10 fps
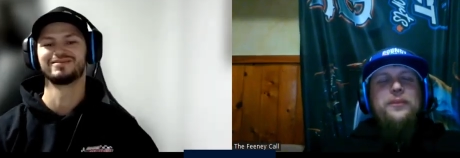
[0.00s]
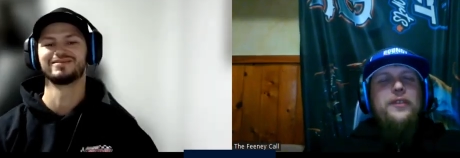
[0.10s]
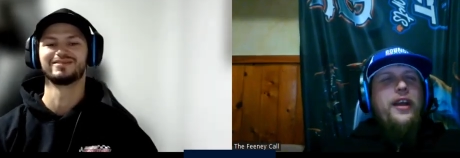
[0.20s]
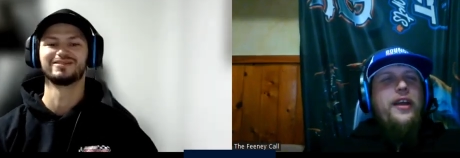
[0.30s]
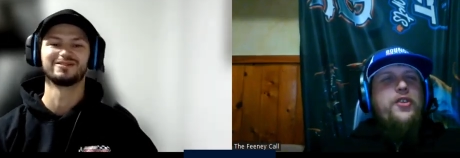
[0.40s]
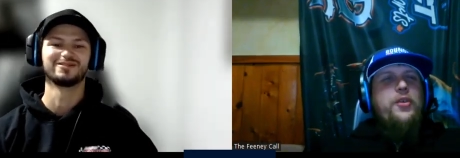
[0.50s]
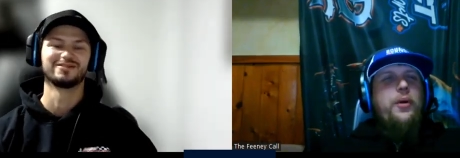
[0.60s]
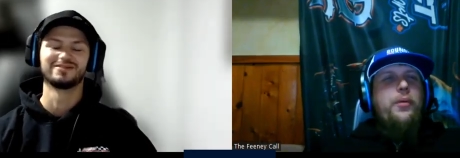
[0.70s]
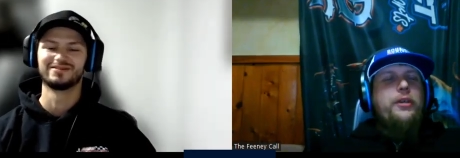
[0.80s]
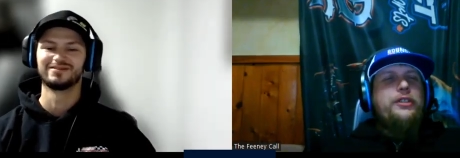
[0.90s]
Speaker 1: All right, and so
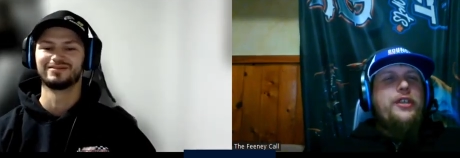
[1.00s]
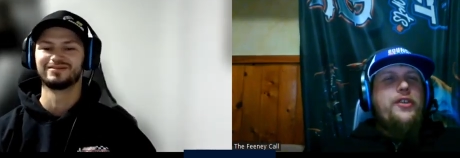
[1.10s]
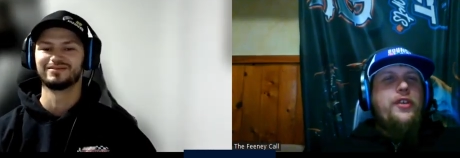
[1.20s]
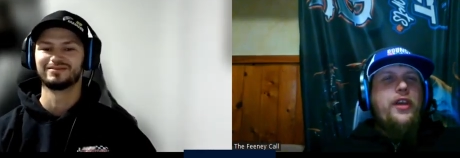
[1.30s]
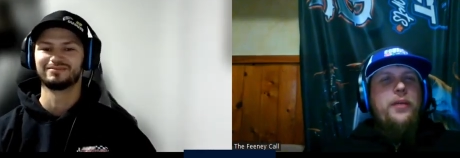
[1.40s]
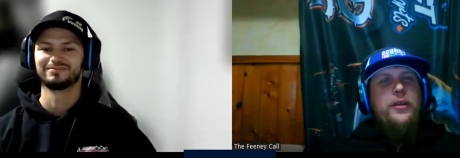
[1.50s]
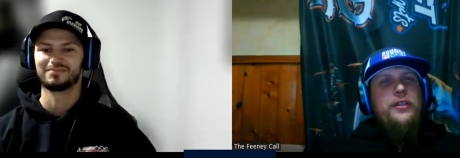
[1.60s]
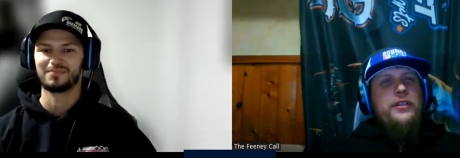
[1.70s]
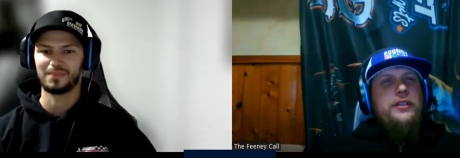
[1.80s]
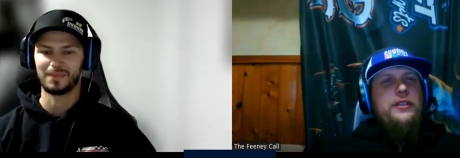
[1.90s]
what merchandise you got,
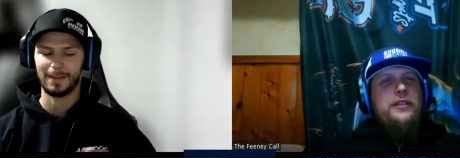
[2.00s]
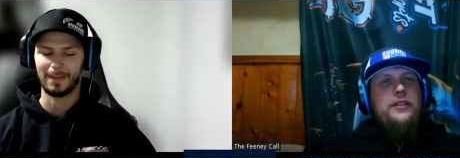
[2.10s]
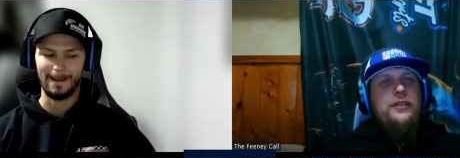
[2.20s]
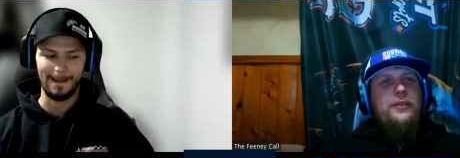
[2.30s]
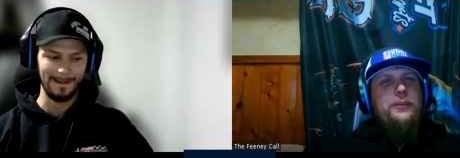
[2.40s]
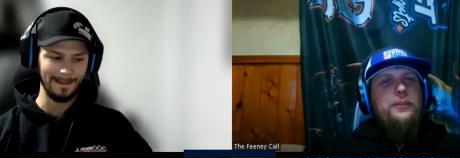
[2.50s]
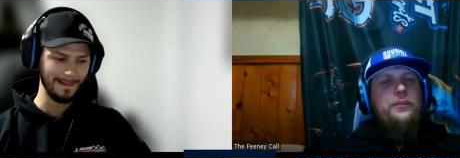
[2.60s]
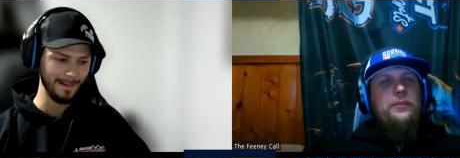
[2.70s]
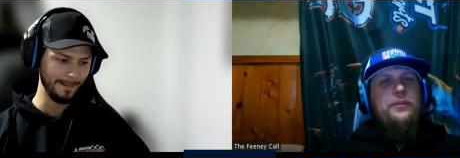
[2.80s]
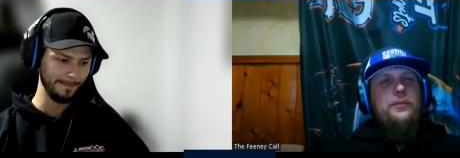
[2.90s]
brother?
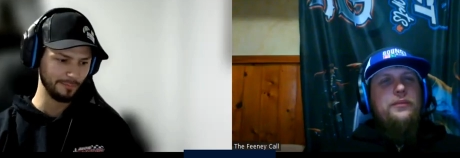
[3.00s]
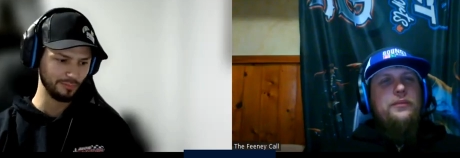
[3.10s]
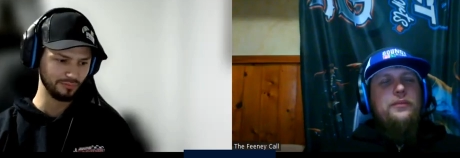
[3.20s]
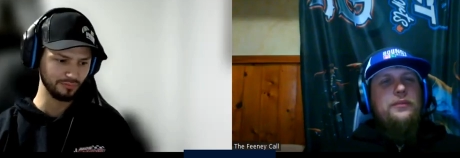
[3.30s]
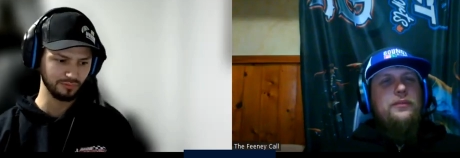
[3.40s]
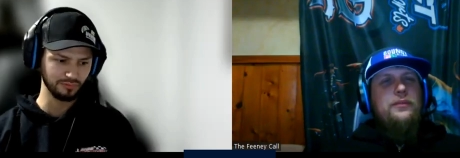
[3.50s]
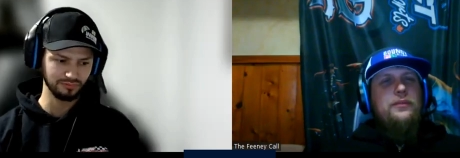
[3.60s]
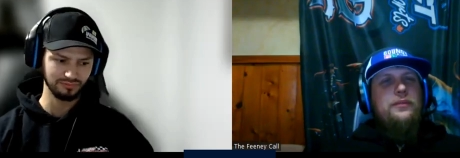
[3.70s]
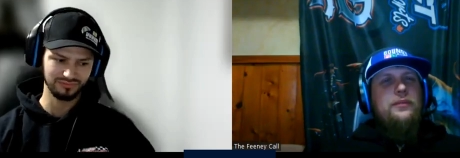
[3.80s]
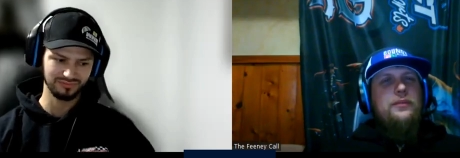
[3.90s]
Um,
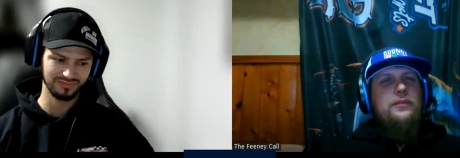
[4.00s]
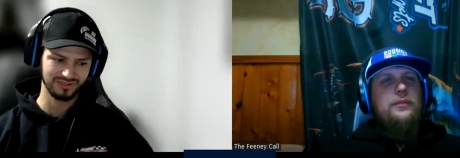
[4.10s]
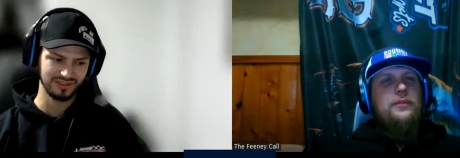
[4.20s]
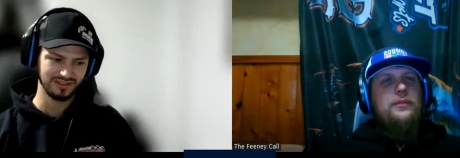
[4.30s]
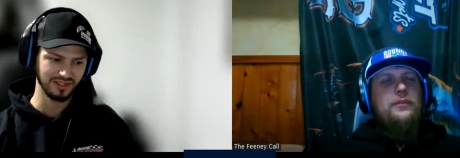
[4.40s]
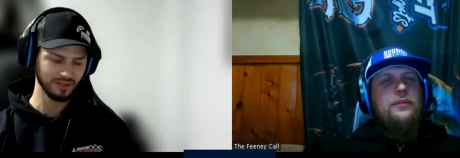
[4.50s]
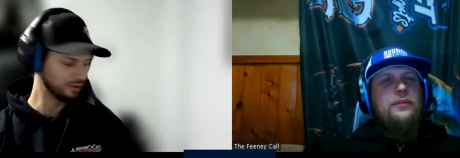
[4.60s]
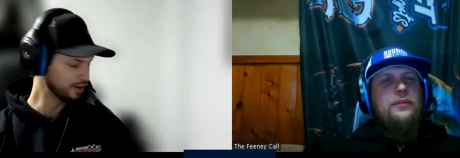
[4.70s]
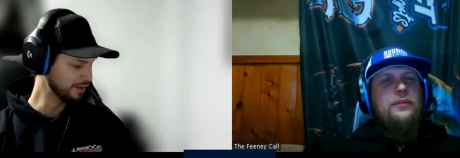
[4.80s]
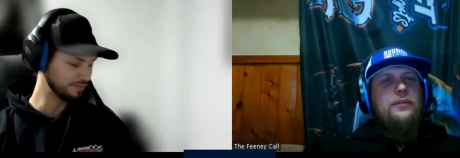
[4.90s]
Speaker 2: think we're
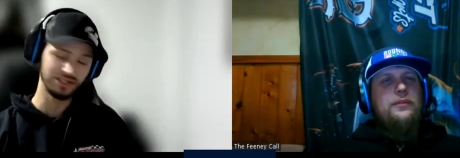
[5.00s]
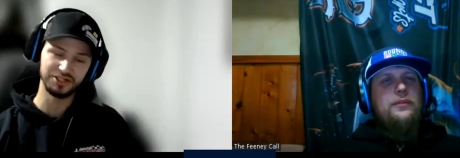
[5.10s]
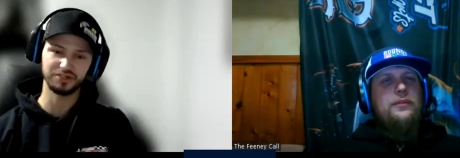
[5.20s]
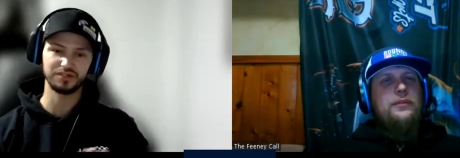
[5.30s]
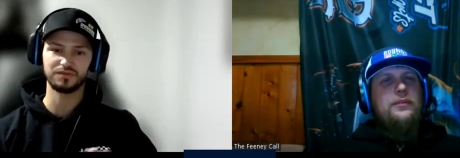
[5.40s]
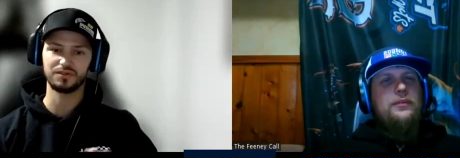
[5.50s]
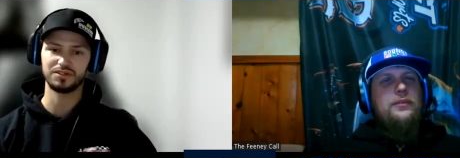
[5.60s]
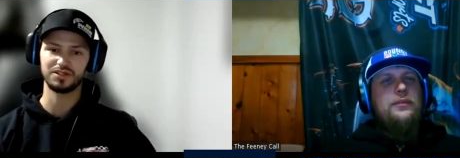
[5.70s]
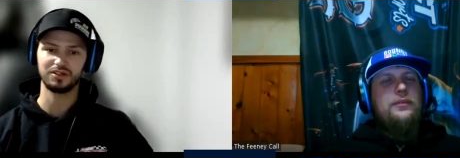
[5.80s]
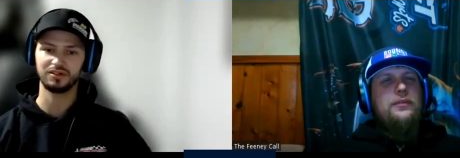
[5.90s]
gonna have T-shirts for
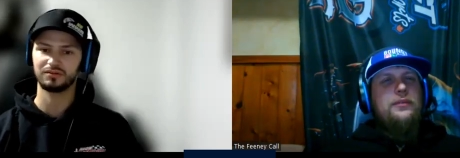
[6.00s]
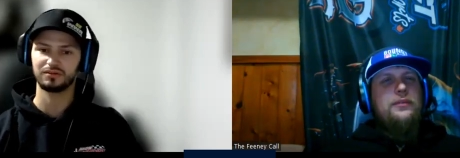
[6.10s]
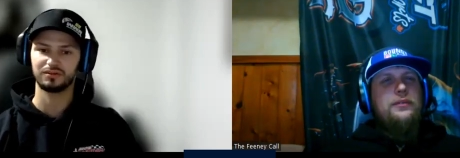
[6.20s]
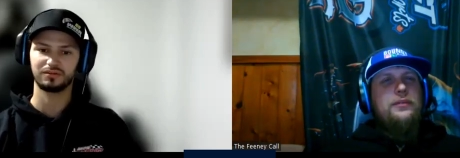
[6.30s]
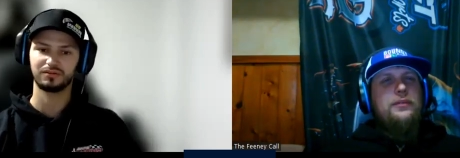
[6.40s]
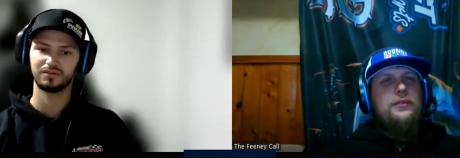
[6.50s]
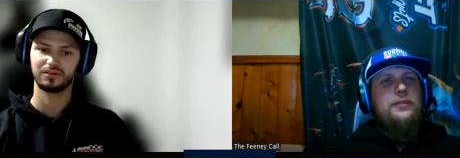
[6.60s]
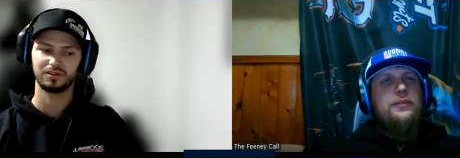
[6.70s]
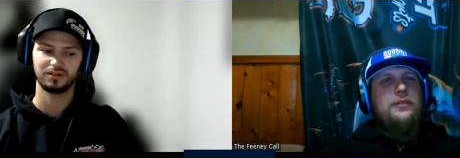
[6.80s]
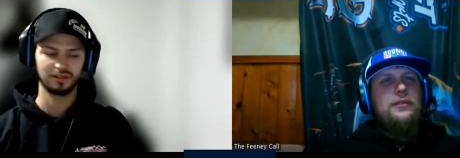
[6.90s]
this year,
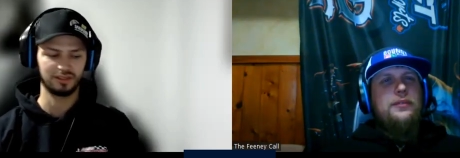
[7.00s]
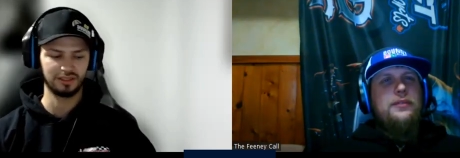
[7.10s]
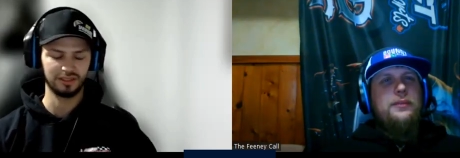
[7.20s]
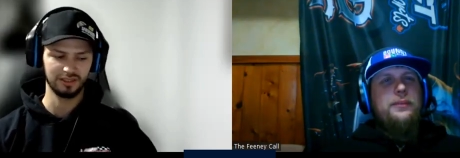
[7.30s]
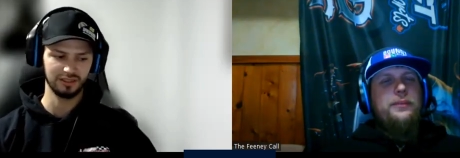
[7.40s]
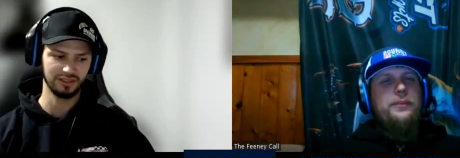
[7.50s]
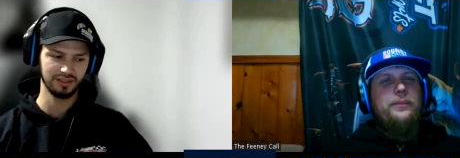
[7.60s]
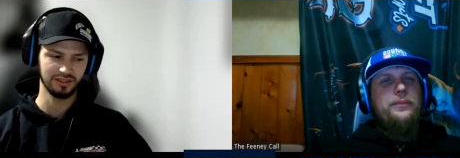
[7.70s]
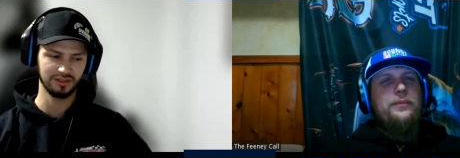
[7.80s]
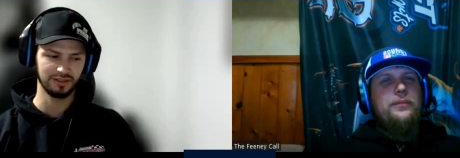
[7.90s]

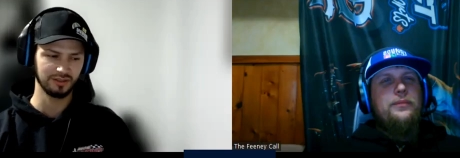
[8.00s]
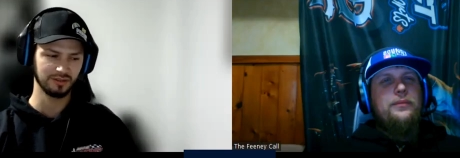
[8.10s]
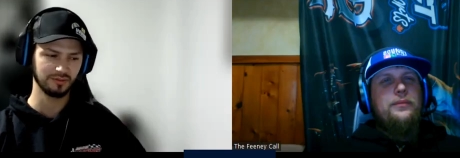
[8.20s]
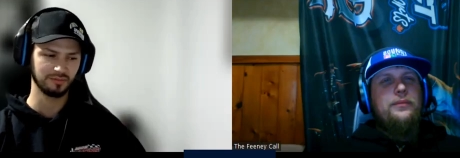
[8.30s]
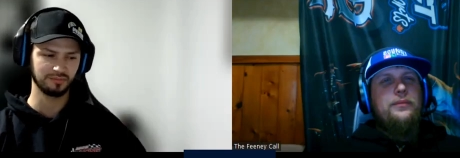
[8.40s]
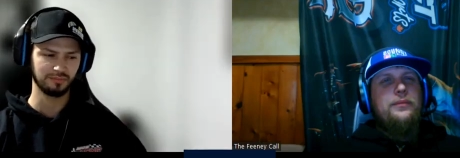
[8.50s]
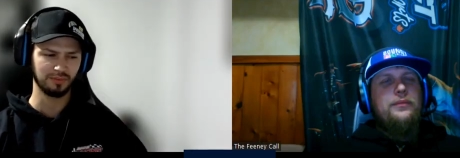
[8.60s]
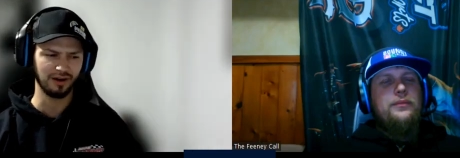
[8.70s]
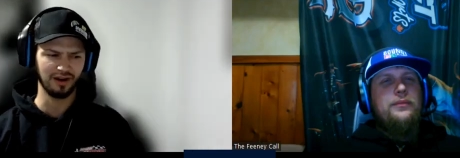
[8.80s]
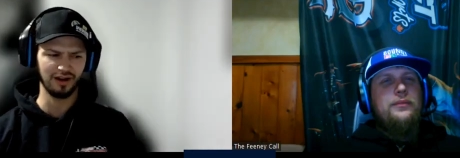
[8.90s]
and
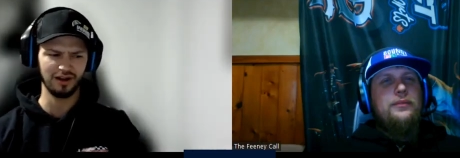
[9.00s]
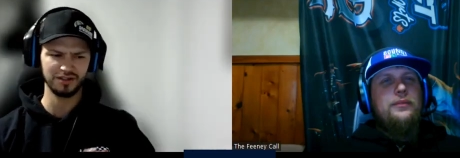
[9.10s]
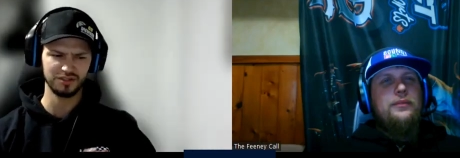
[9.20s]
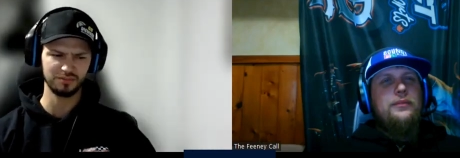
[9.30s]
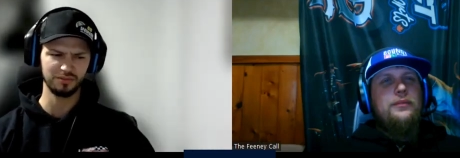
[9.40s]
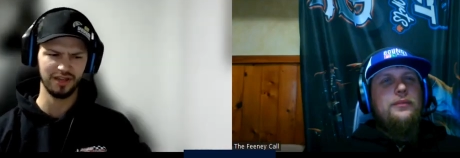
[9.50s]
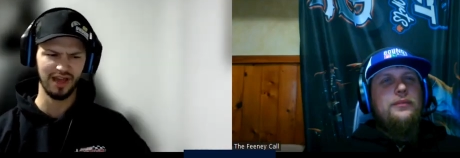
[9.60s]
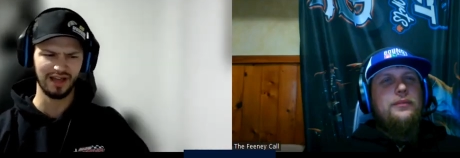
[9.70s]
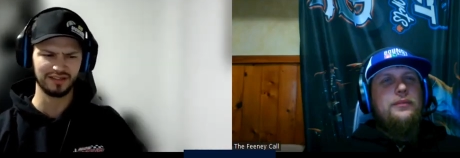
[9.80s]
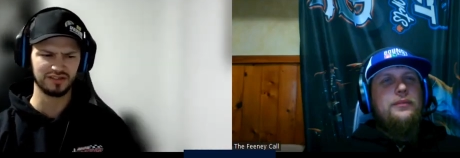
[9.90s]
possibly
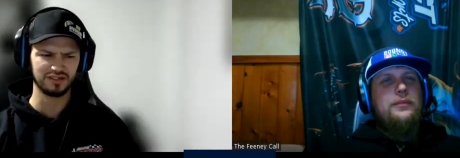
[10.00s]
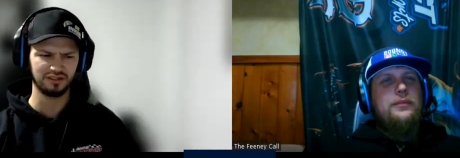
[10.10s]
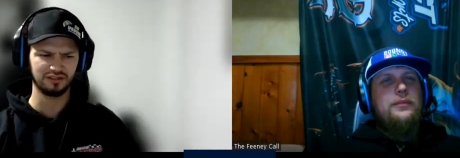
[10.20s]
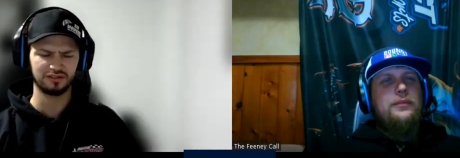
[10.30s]
hats still,